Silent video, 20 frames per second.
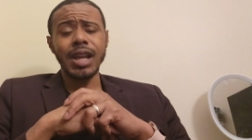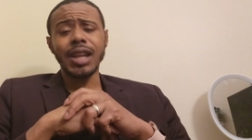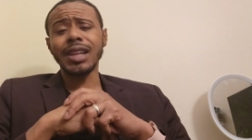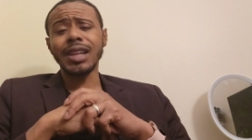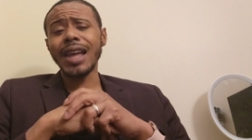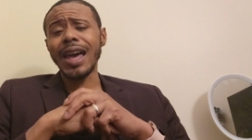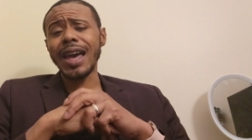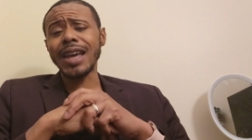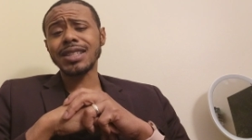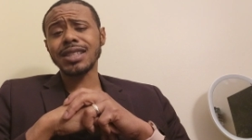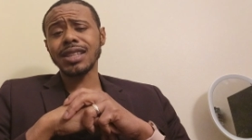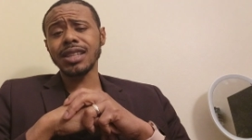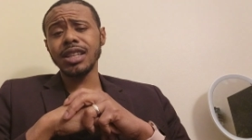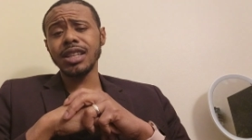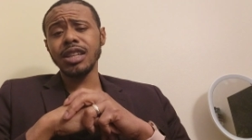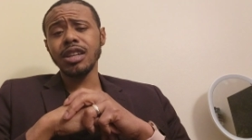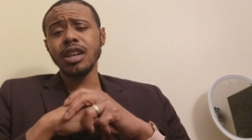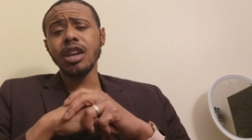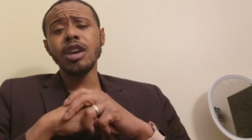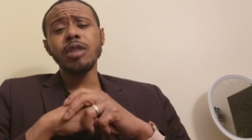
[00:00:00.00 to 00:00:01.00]

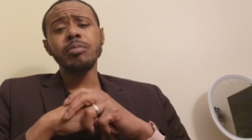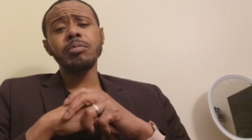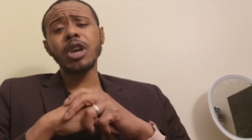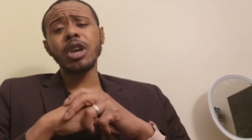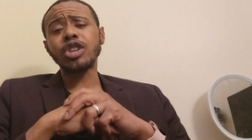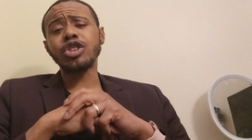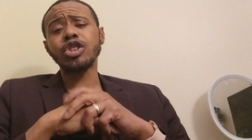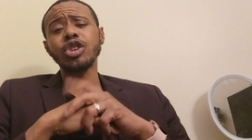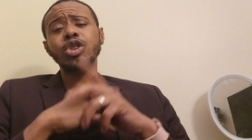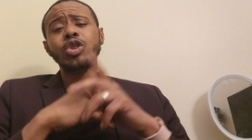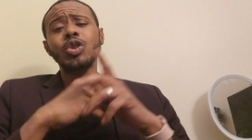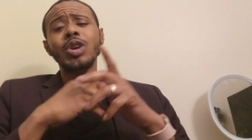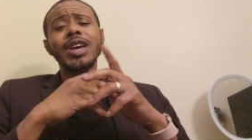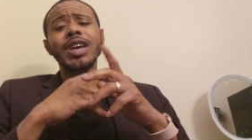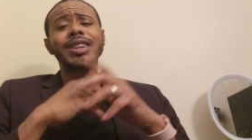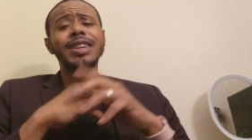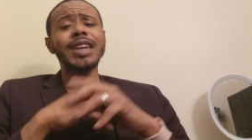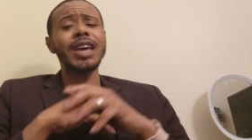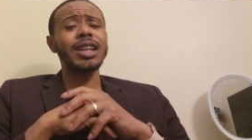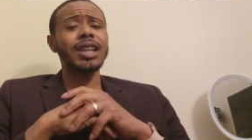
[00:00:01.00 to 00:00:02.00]
Lastly, make sure you
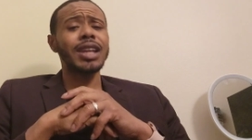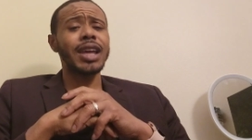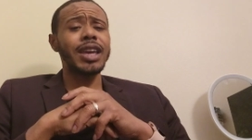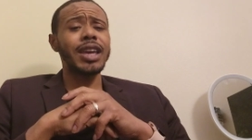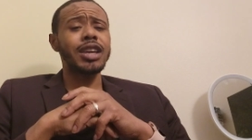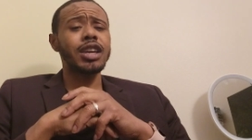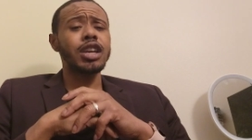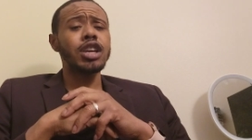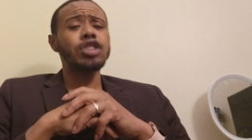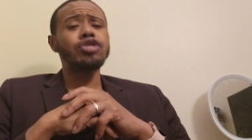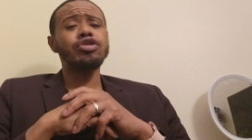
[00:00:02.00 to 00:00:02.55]
hit that like,